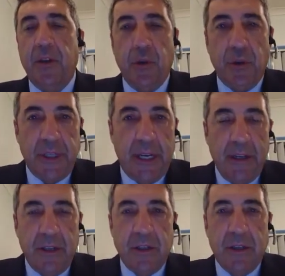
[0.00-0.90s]
Short
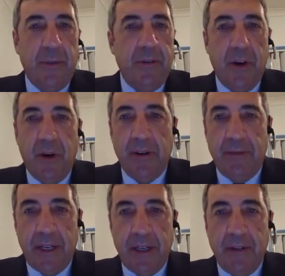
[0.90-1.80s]
sentences can be very
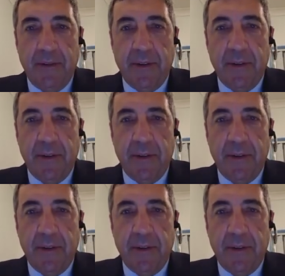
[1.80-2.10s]
effective,